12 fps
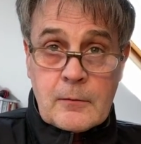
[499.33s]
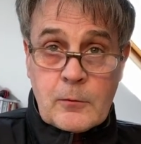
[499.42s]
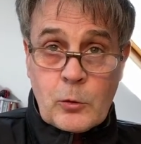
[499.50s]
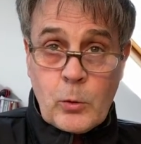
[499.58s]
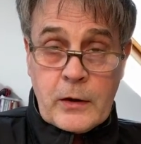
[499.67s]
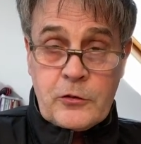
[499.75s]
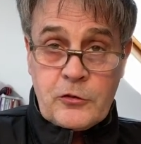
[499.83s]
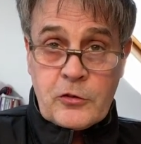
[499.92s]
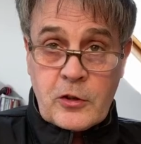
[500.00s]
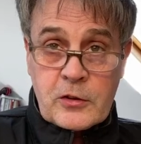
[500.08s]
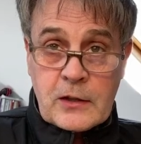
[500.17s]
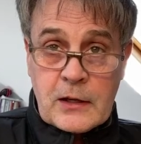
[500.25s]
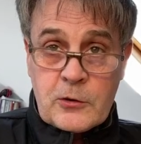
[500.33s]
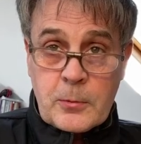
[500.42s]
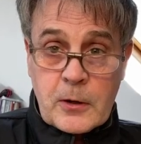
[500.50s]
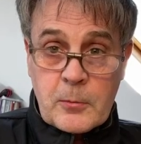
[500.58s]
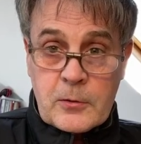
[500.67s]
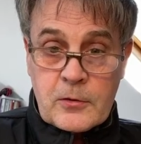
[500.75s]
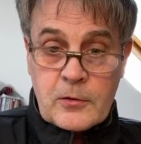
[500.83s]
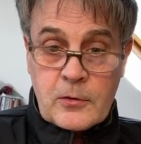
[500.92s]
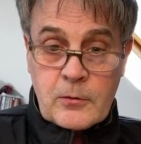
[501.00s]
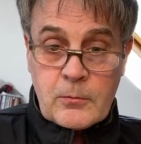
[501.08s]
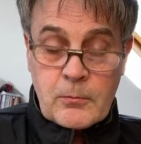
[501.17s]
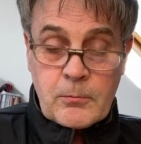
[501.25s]
questions on the experiments.
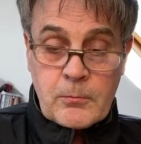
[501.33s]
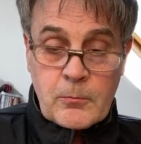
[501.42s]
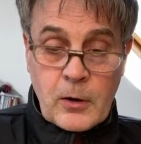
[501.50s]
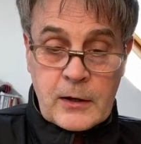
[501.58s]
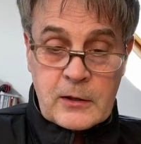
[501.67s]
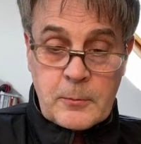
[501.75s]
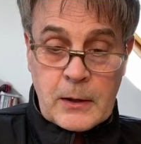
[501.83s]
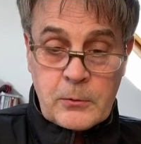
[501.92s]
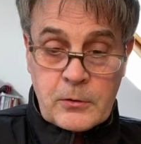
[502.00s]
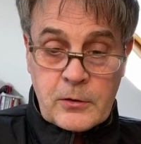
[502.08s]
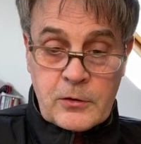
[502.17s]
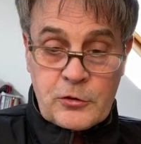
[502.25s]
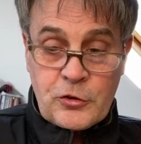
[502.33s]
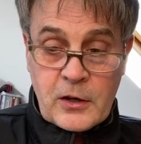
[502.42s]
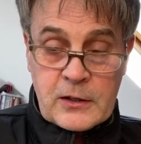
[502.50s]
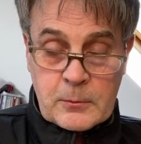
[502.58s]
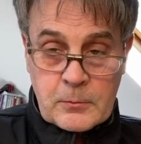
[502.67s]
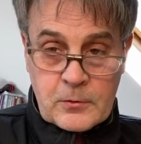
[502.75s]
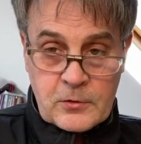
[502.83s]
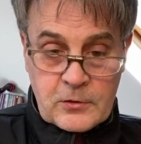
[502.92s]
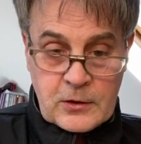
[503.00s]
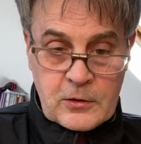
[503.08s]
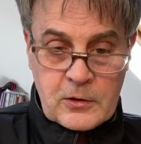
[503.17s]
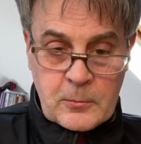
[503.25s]
Write them out, try them,
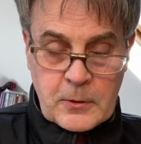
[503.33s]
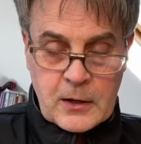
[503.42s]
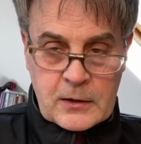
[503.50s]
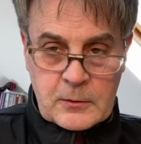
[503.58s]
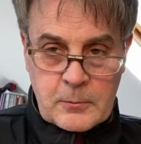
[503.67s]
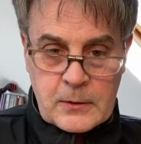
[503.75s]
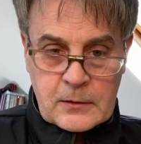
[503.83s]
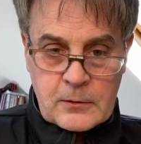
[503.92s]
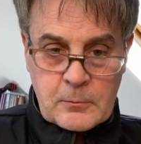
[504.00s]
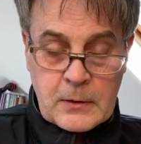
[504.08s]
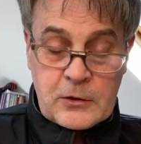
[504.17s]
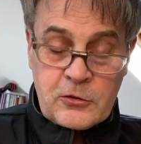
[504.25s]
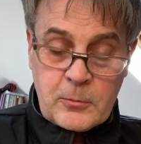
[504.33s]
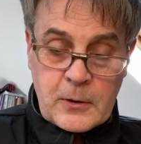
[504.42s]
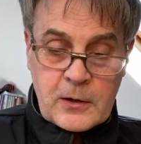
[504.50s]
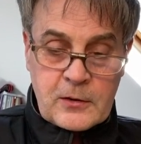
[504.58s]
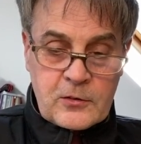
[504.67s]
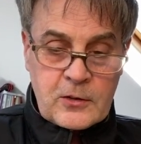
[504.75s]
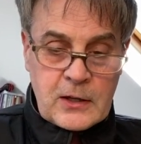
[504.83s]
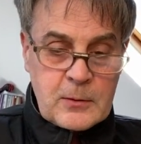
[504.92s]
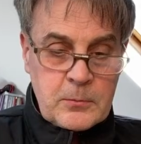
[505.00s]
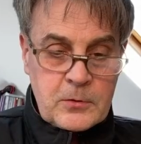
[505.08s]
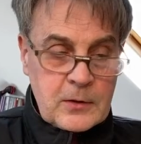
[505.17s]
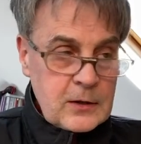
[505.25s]
see did they match the marking
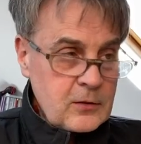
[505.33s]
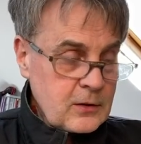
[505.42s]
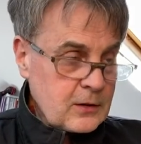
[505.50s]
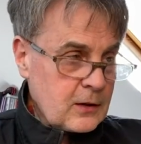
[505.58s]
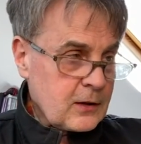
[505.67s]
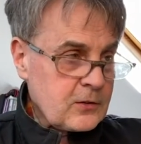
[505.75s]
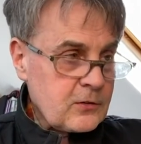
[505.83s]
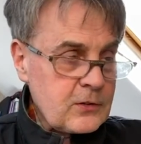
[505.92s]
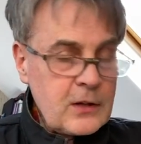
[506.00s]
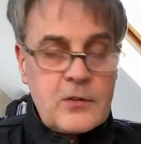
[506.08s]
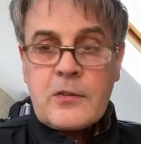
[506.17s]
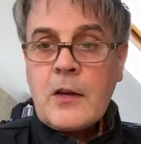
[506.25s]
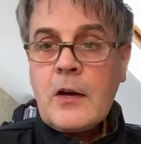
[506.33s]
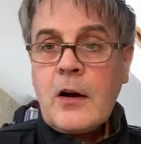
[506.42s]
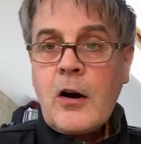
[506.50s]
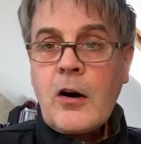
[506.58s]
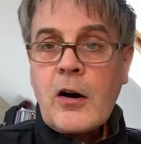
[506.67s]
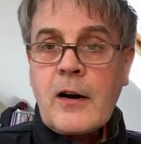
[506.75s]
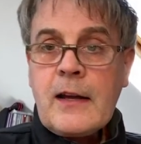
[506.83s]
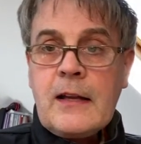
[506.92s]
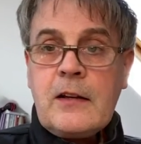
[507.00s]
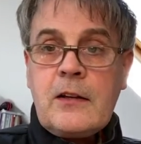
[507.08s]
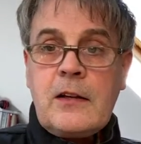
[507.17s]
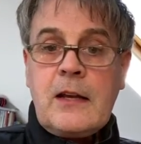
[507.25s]
schemes either in the likes of this or
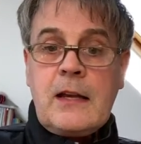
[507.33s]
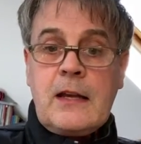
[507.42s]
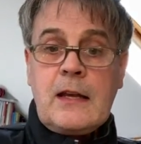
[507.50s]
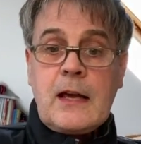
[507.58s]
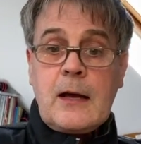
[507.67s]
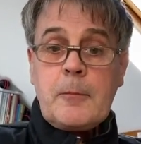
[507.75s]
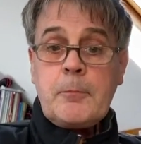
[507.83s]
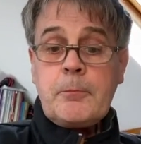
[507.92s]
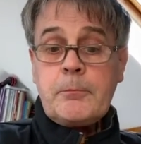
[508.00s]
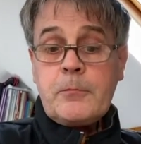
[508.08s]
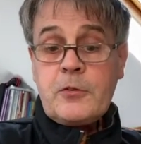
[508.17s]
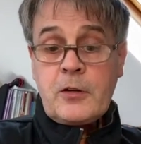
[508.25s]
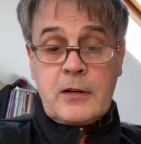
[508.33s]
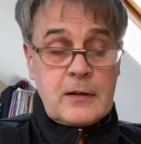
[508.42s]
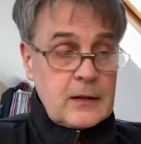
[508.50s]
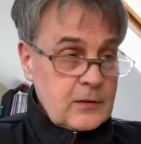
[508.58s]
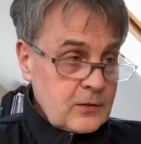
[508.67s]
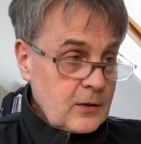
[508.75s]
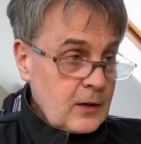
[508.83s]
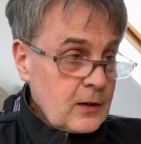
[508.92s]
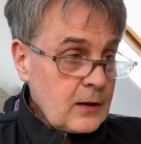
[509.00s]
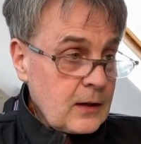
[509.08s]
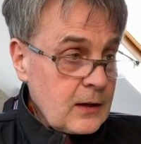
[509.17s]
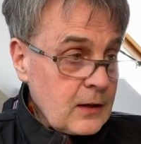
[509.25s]
in the study clicks.
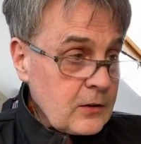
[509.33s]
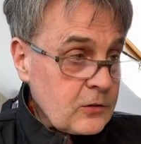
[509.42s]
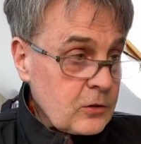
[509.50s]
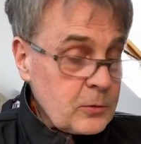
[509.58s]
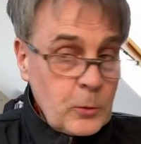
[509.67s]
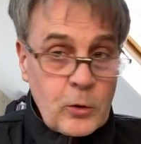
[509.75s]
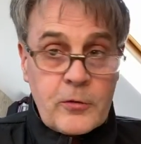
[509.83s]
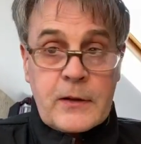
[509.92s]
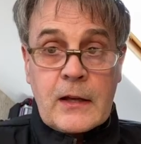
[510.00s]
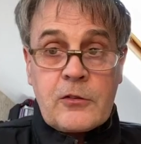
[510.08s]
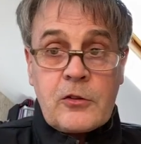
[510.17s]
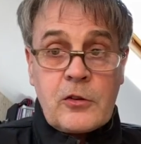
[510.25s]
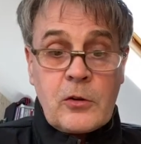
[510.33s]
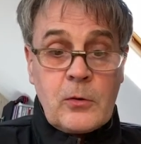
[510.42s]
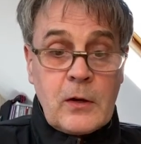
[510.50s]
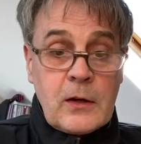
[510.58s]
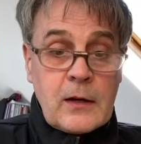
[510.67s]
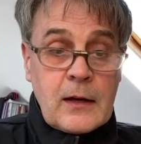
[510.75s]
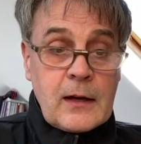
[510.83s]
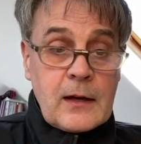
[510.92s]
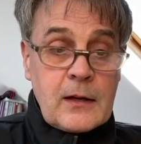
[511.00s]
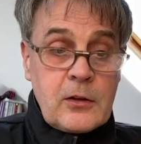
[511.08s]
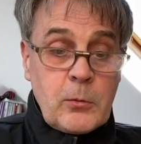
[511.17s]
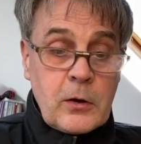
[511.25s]
So the more of that you do,
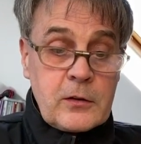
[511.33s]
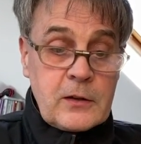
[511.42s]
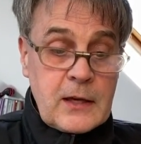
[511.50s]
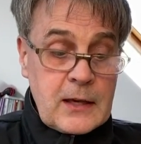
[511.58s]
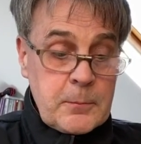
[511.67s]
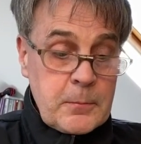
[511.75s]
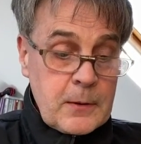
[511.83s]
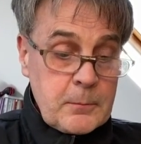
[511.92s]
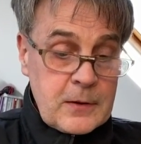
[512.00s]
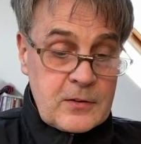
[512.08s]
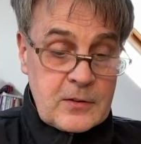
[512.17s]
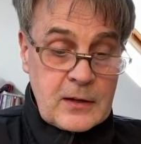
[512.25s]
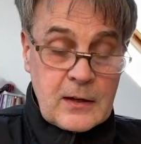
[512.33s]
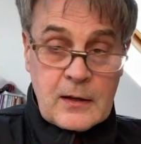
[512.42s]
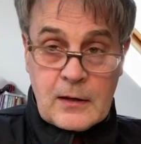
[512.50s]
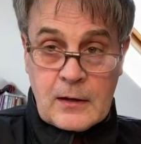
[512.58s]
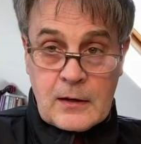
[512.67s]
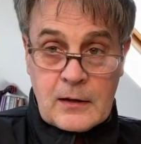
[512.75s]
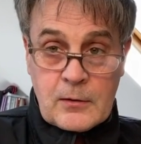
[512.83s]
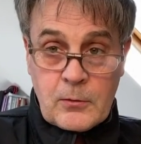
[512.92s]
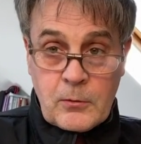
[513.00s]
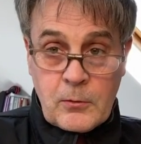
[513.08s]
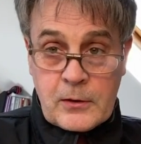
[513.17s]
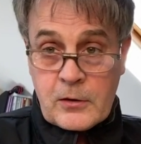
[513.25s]
you want to keep busy.
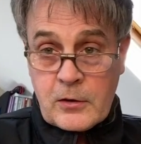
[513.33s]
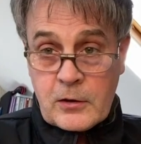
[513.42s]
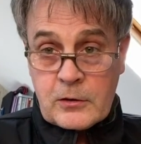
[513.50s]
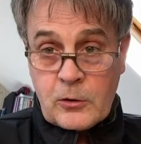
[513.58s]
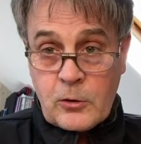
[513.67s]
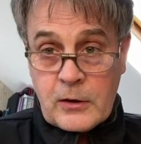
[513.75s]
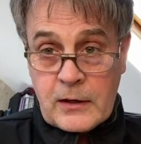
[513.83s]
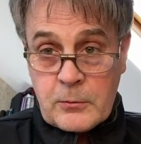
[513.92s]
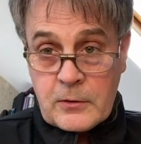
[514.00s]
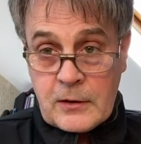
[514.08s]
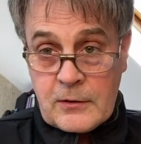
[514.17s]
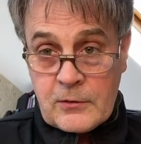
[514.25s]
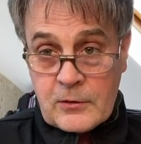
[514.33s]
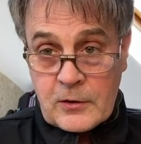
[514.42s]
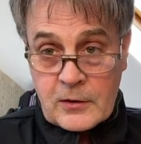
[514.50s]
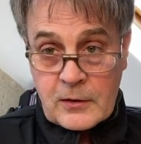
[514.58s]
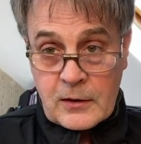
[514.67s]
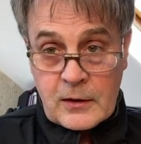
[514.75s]
Whether or not to go ahead with Leaving Cert,